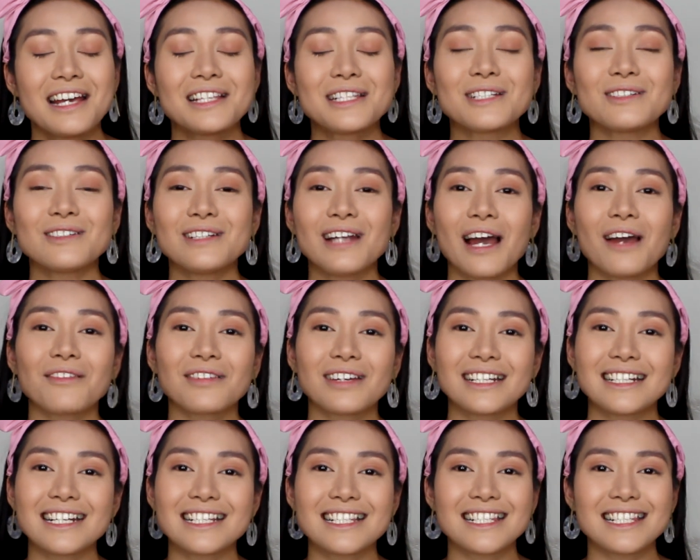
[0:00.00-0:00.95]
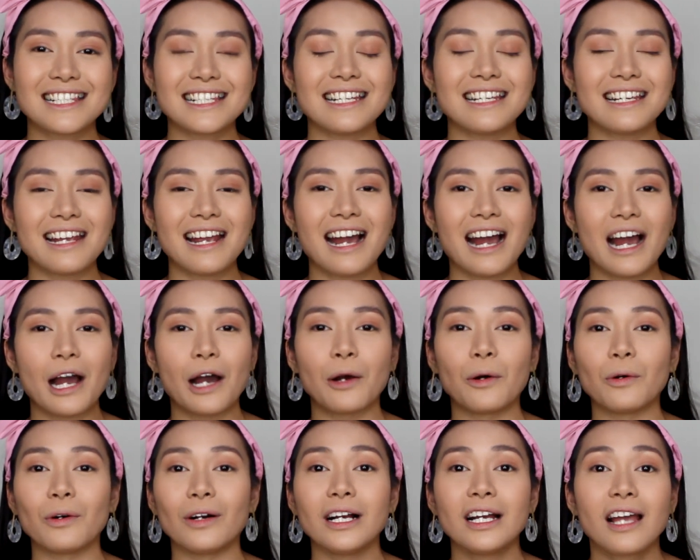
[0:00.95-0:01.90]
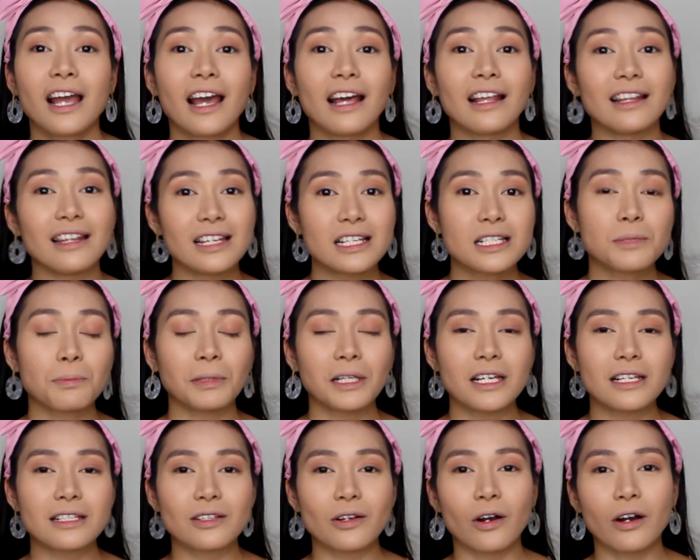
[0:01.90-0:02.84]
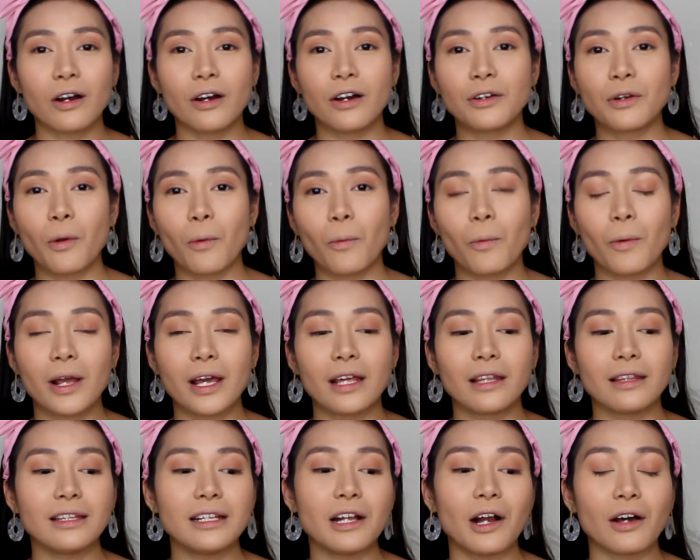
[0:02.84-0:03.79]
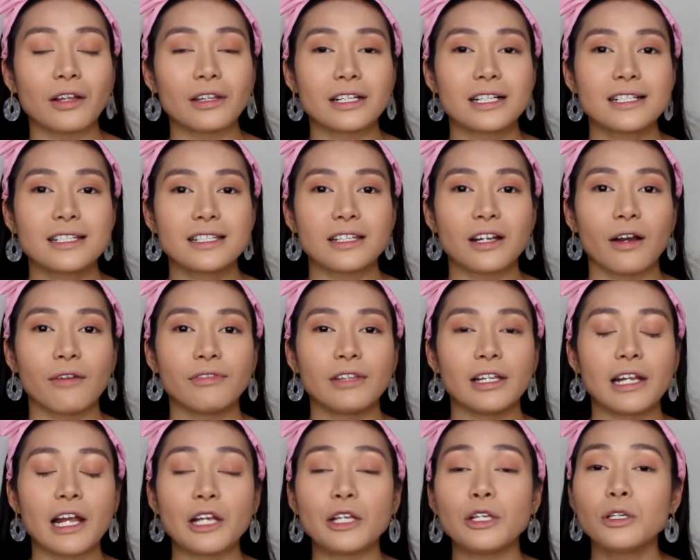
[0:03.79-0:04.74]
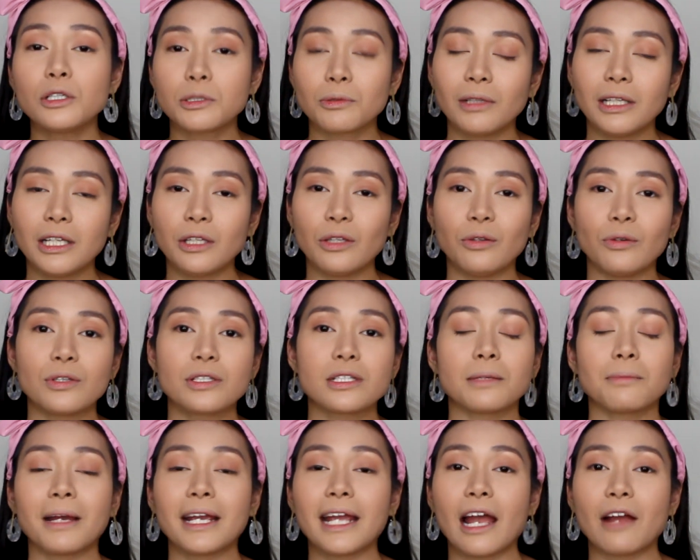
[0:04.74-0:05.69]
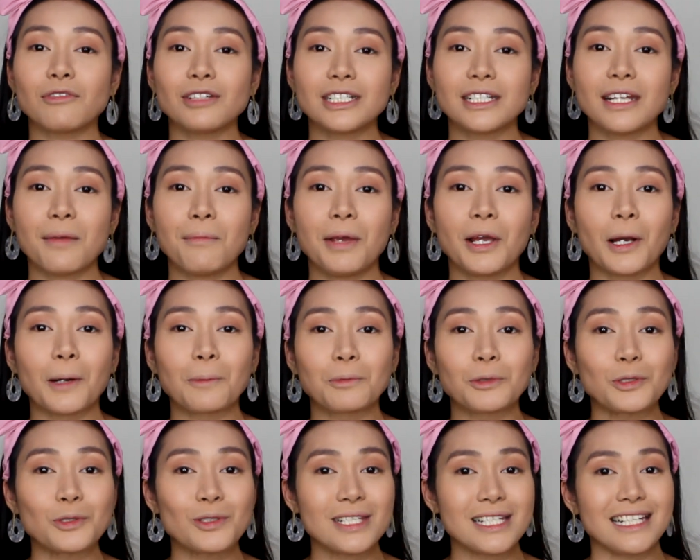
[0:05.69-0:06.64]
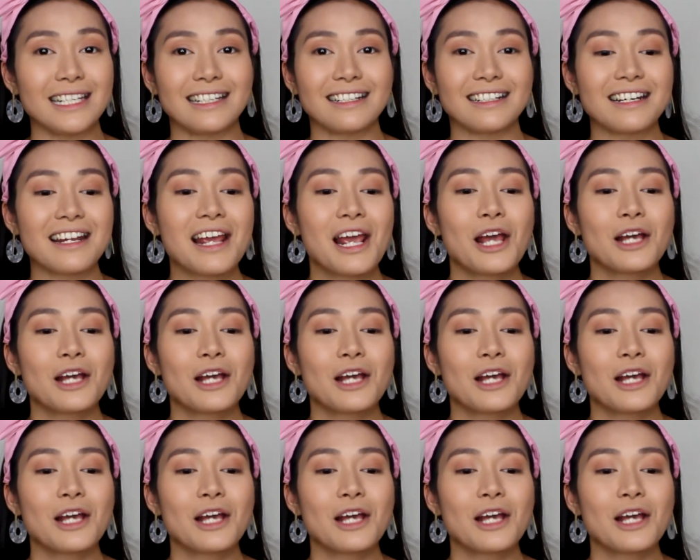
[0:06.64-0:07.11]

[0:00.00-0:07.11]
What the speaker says: So now I'm gonna see how this plays on with the other stuff that I usually use in my everyday makeup routine.